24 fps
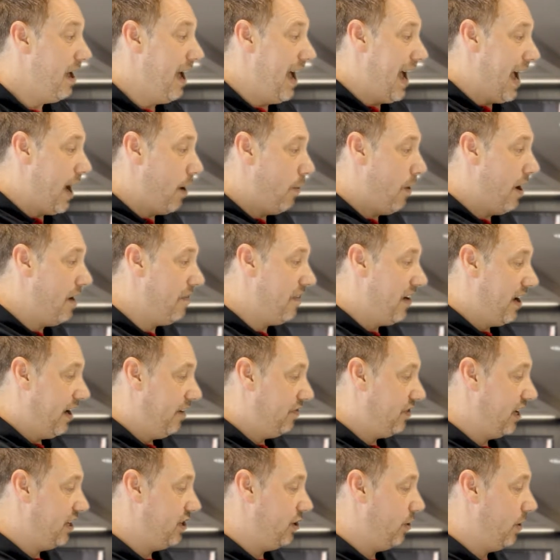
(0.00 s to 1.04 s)
However, if
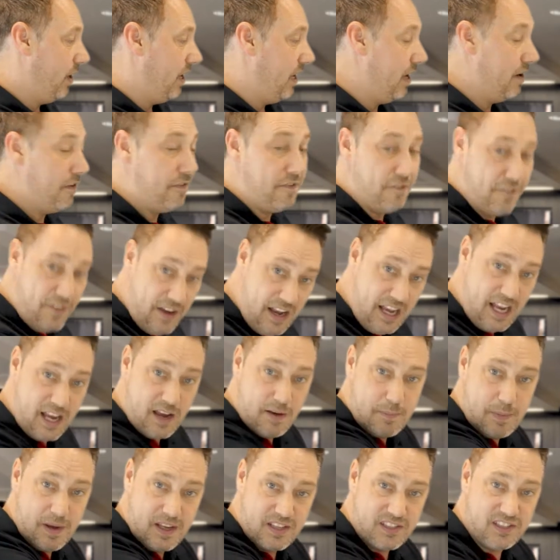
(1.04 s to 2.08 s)
they do any
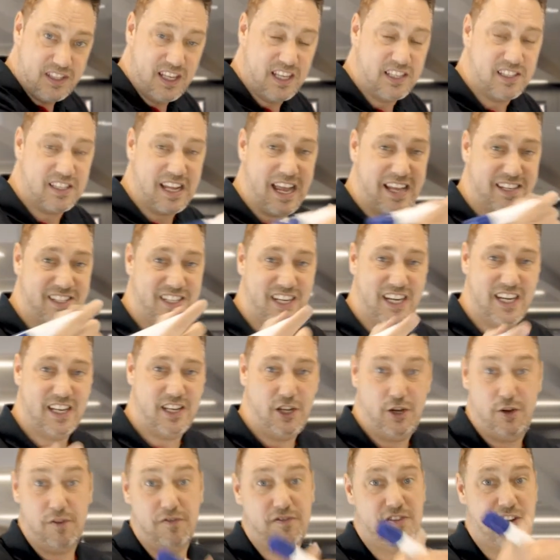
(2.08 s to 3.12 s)
affiliate business, as in
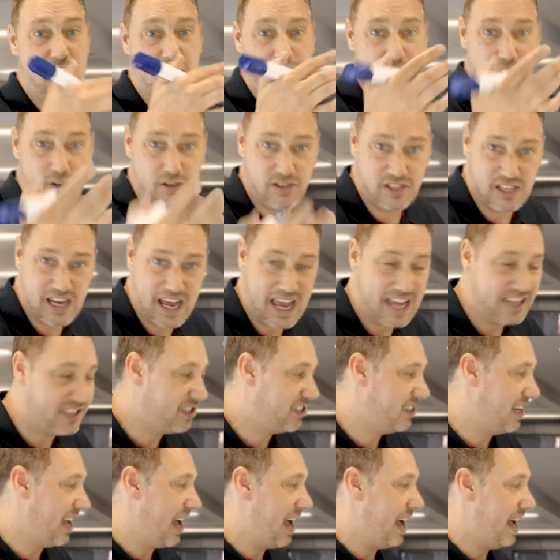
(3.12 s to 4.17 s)
you've done your
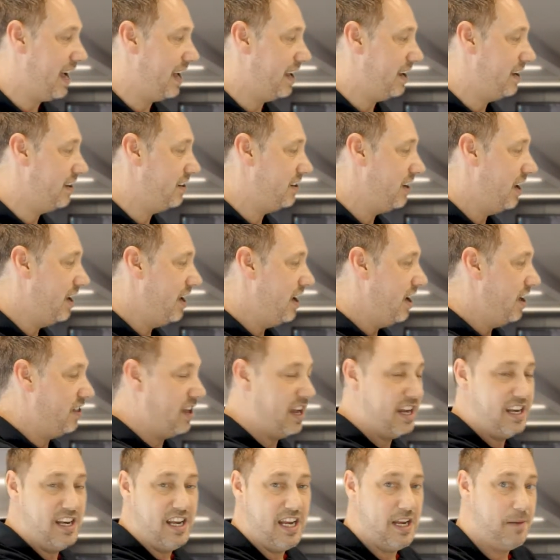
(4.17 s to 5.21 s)
tests and
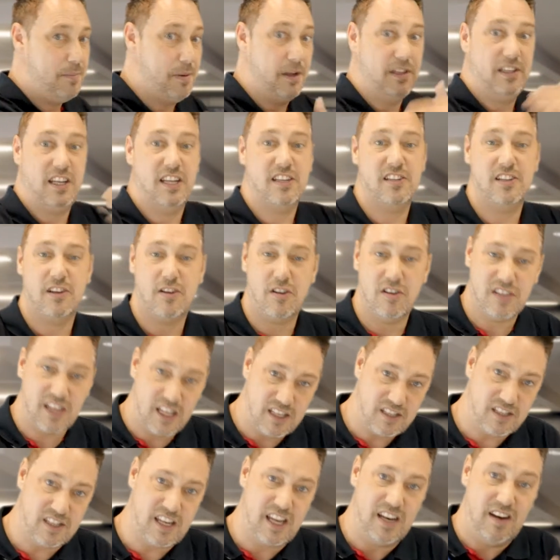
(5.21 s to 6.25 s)
they need buildings and
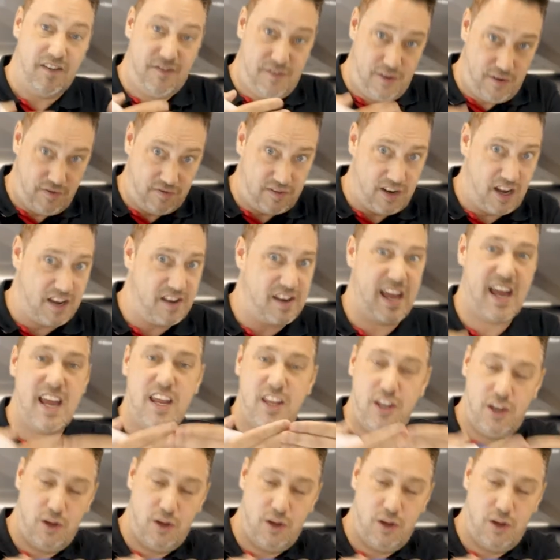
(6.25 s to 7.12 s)
contents, then if you've done that,